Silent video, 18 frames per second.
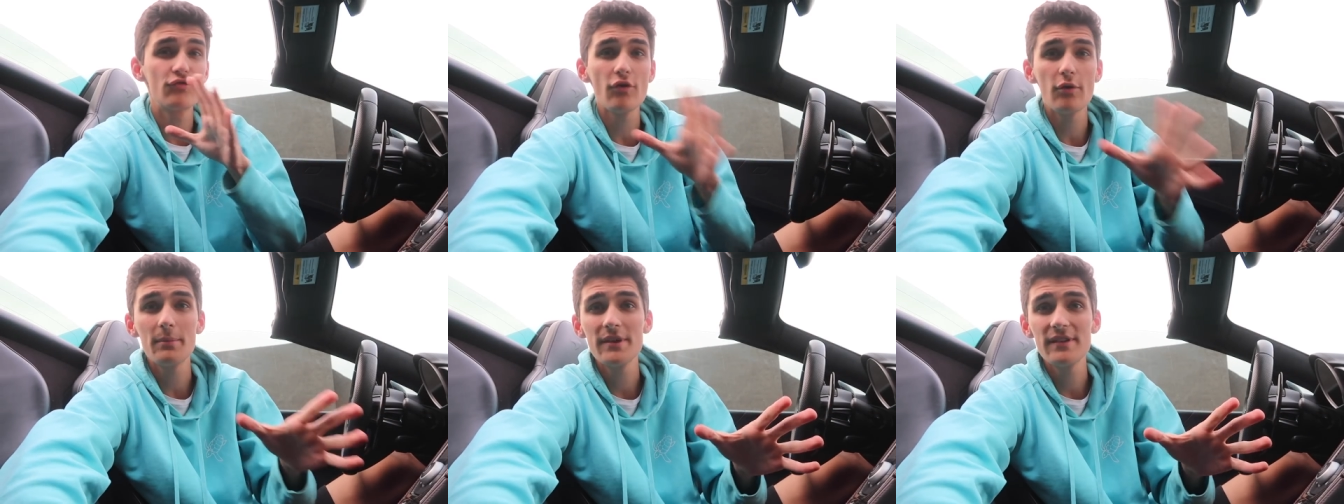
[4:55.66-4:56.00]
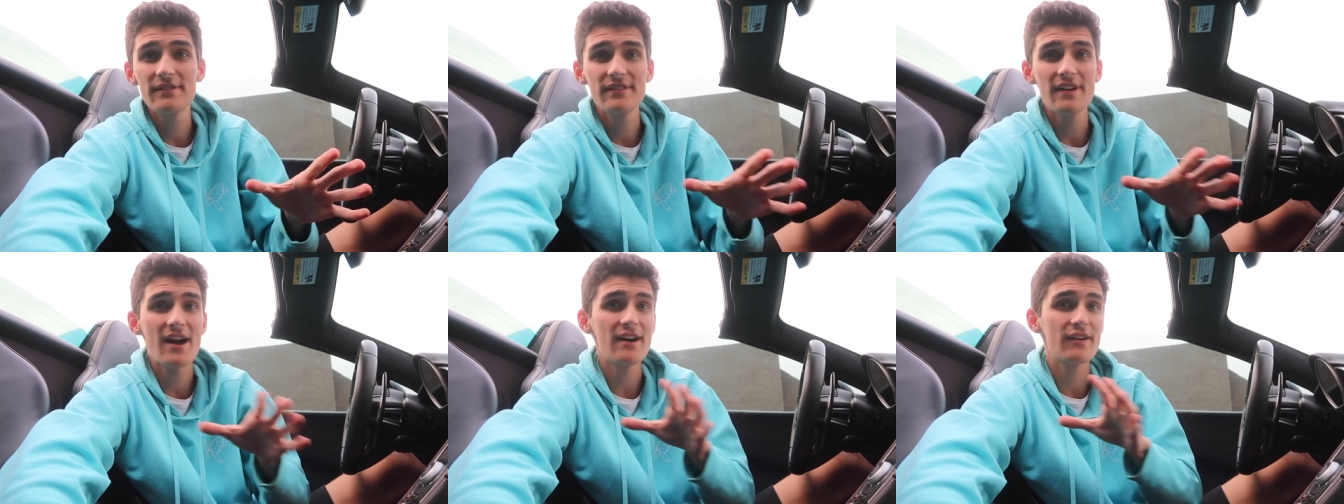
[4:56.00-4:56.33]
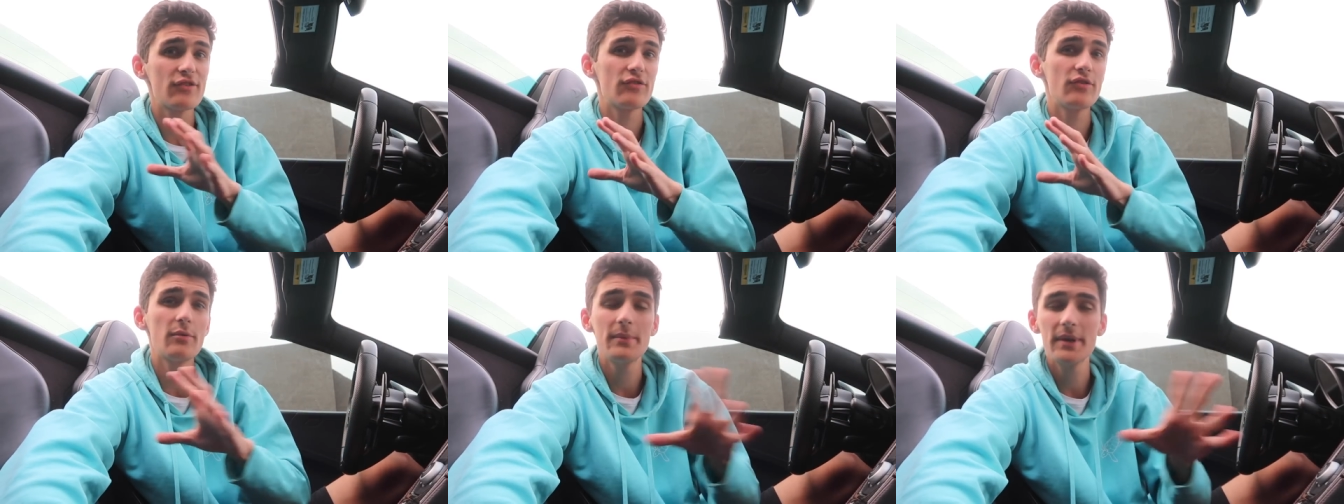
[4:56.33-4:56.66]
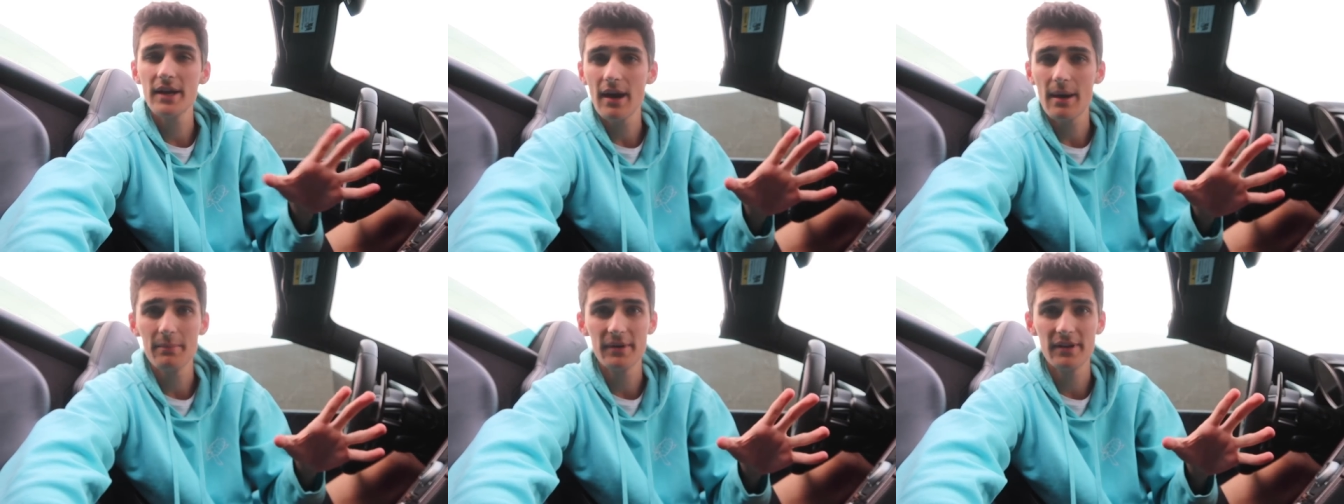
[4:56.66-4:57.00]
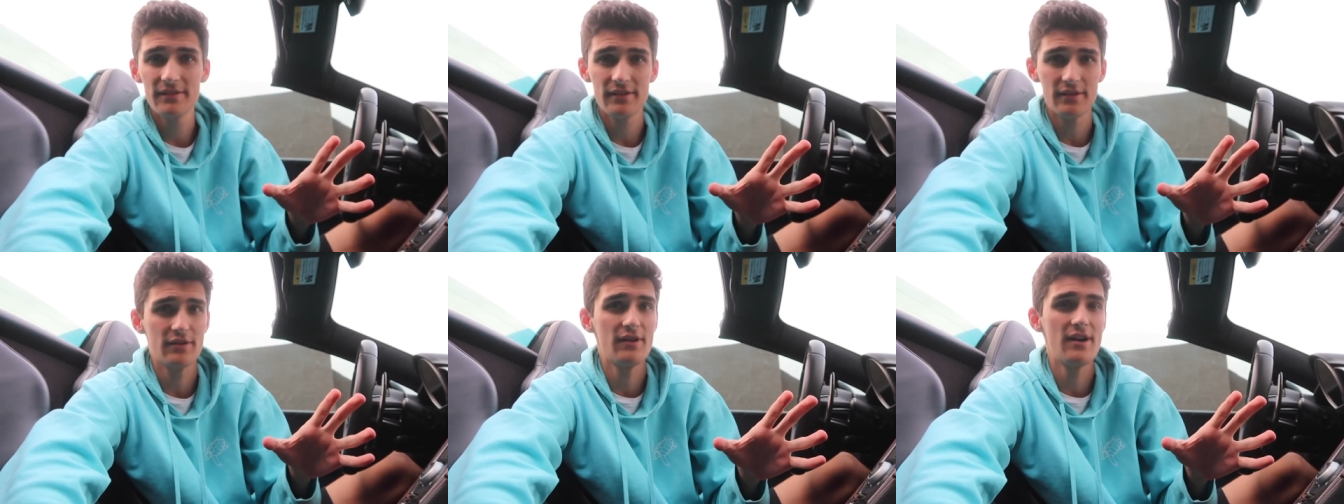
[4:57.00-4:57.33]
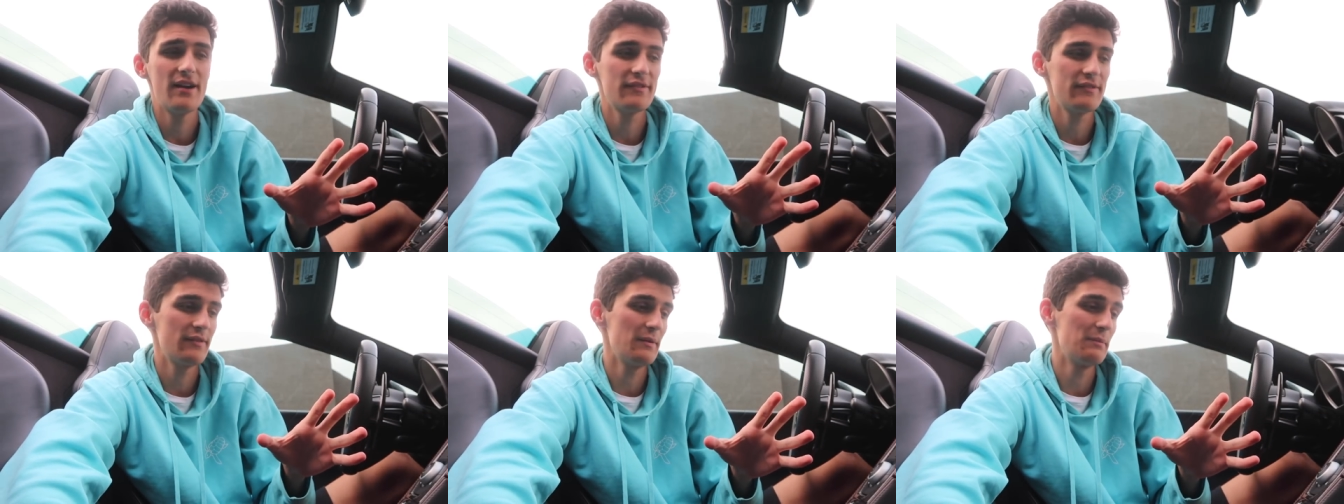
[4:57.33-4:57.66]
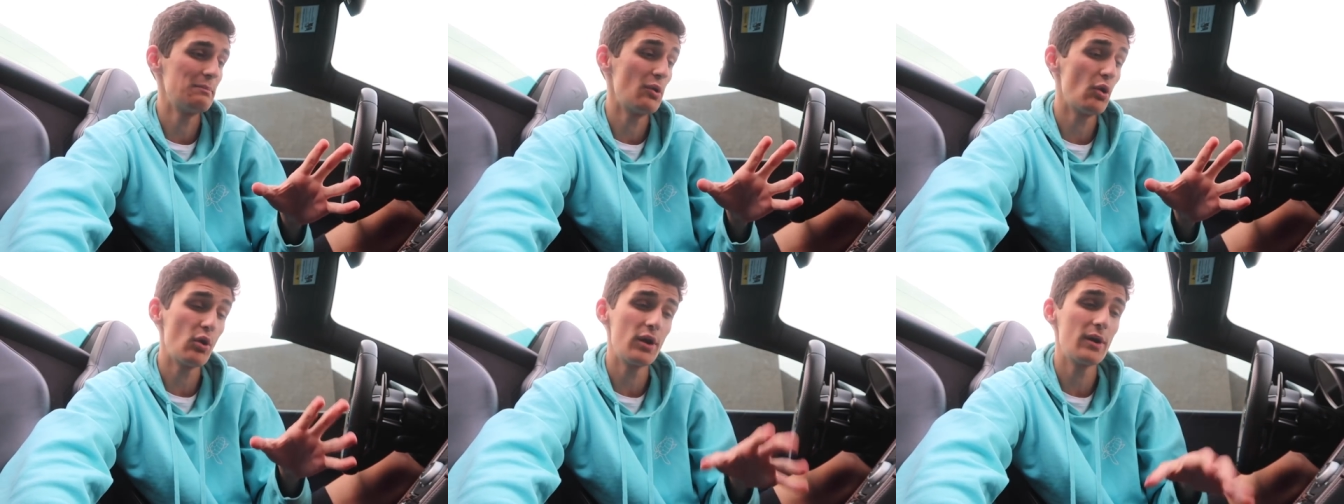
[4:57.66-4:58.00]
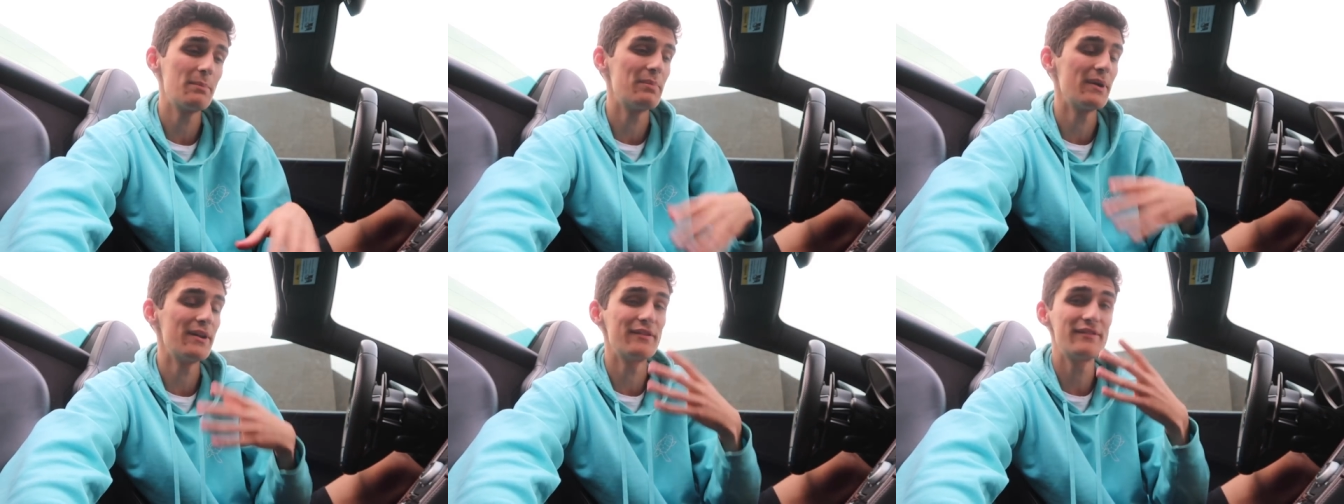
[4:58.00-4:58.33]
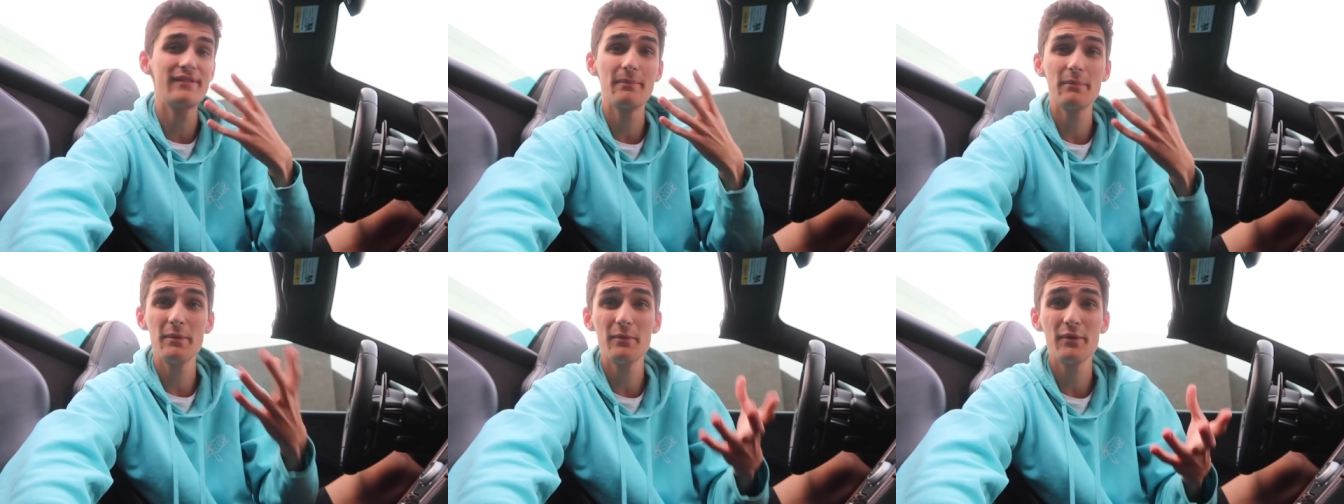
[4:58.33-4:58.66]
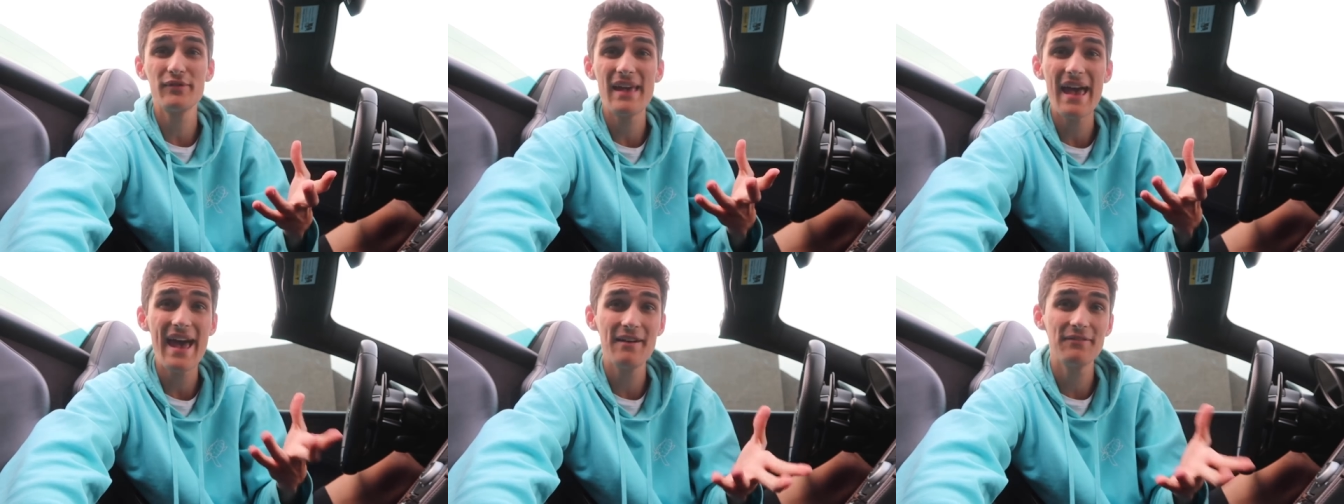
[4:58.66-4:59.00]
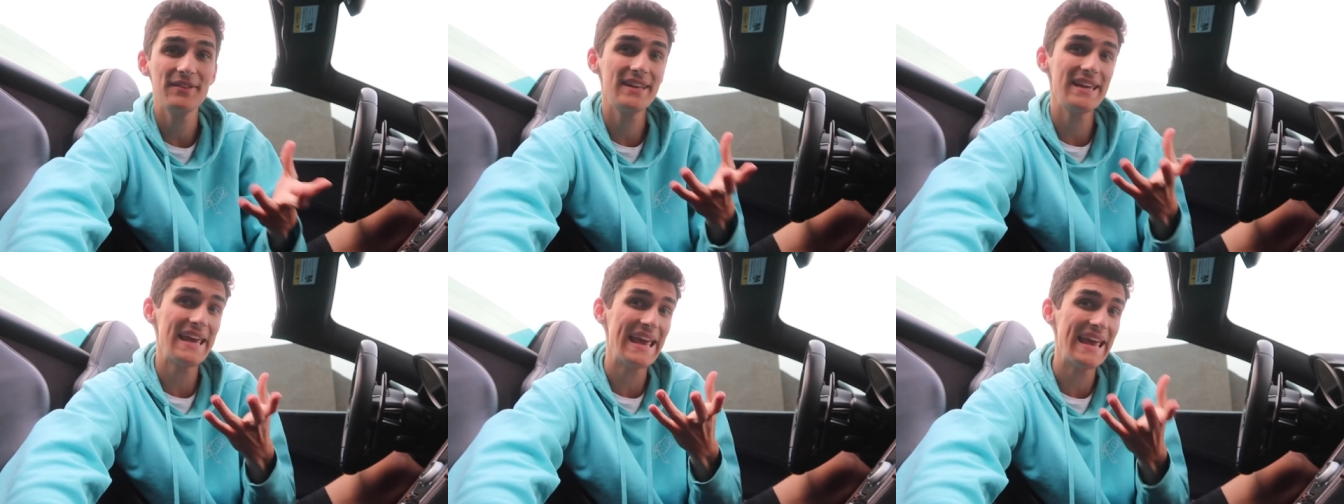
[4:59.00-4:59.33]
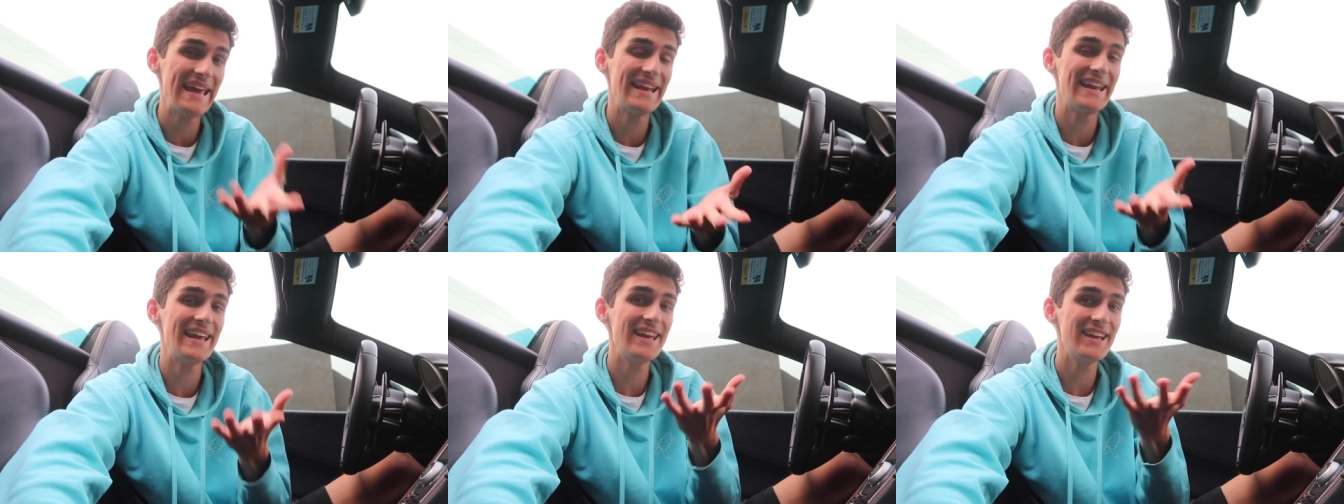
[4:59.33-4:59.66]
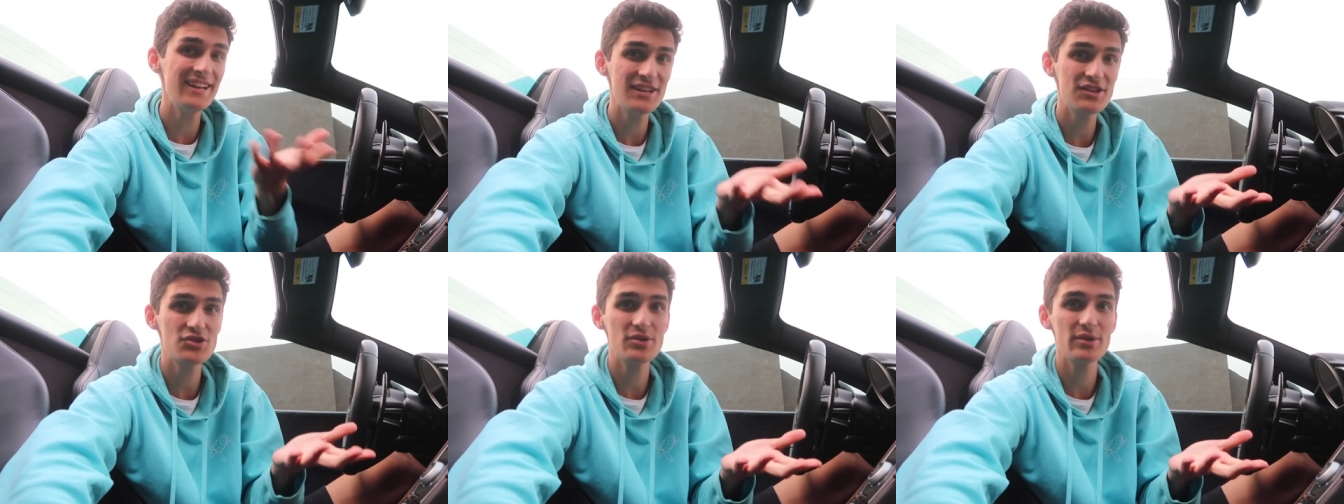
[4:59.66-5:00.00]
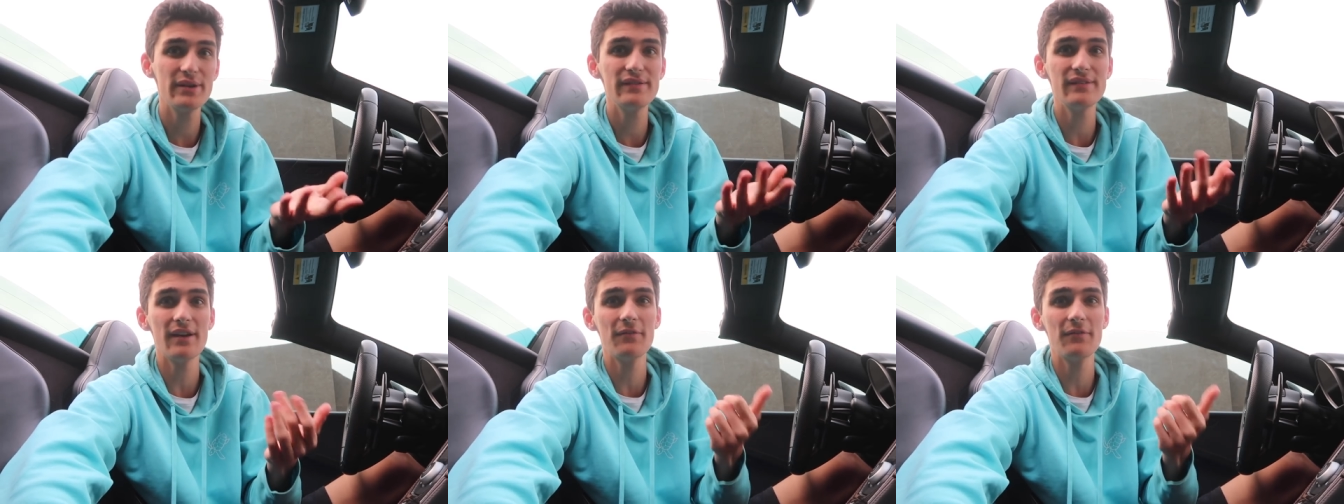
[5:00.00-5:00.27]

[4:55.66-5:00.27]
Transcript: so many stocks, so many companies across the board, but some of the most heavily hit industries,